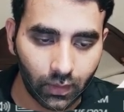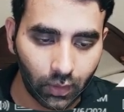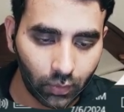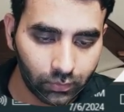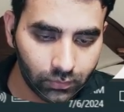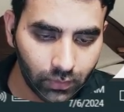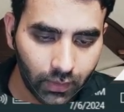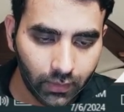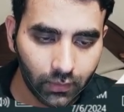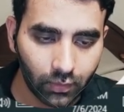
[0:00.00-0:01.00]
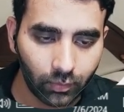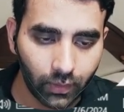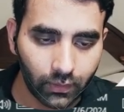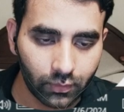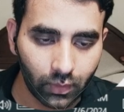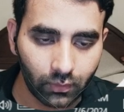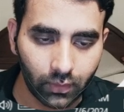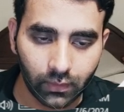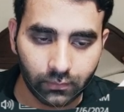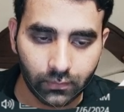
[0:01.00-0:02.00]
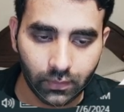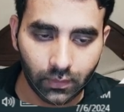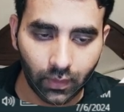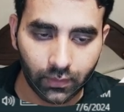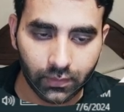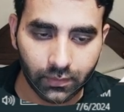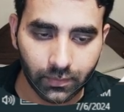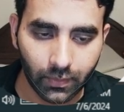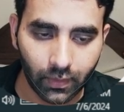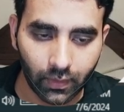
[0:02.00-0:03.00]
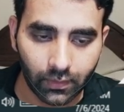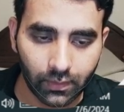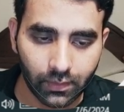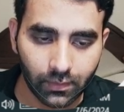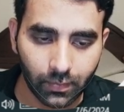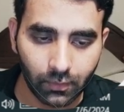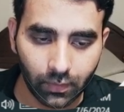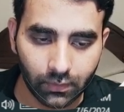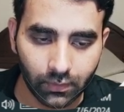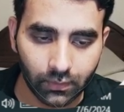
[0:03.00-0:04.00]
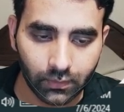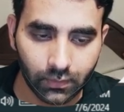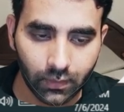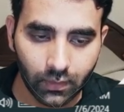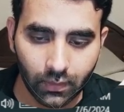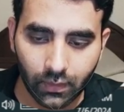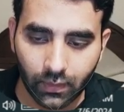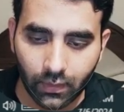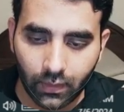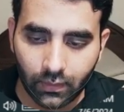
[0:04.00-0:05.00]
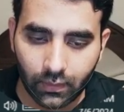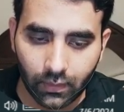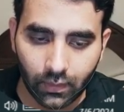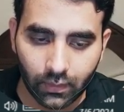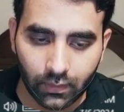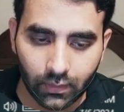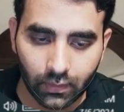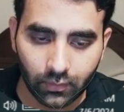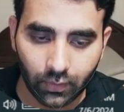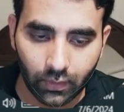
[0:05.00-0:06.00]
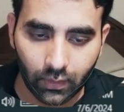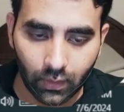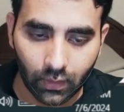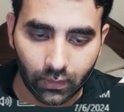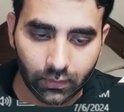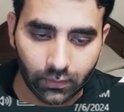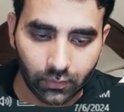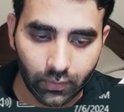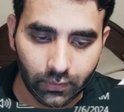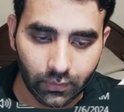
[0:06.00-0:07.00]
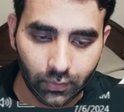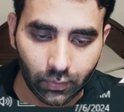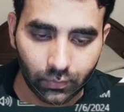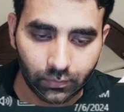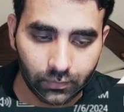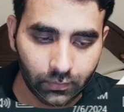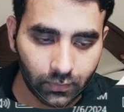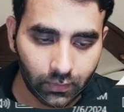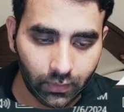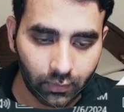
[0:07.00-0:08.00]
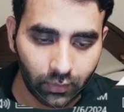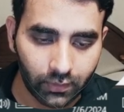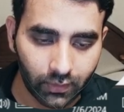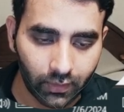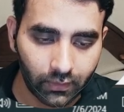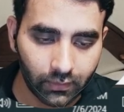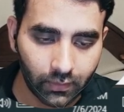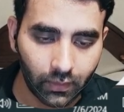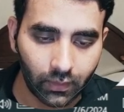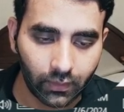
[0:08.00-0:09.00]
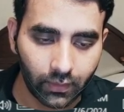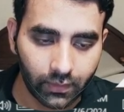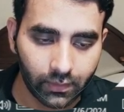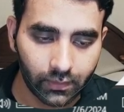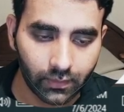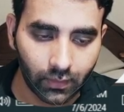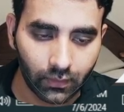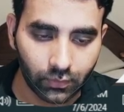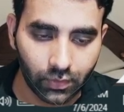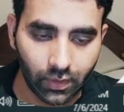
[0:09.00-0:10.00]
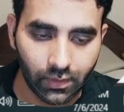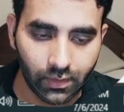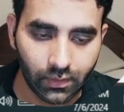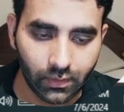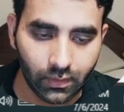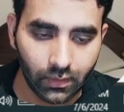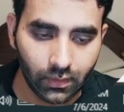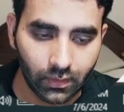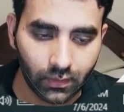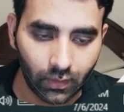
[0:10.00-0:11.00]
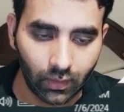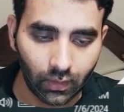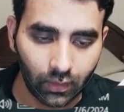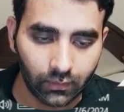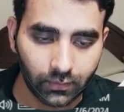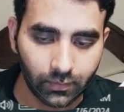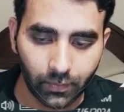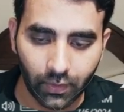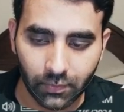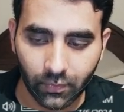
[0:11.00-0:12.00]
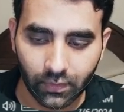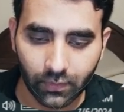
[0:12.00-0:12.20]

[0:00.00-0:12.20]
admin. That way we have to input our credentials, like the admin username and password you set during installation.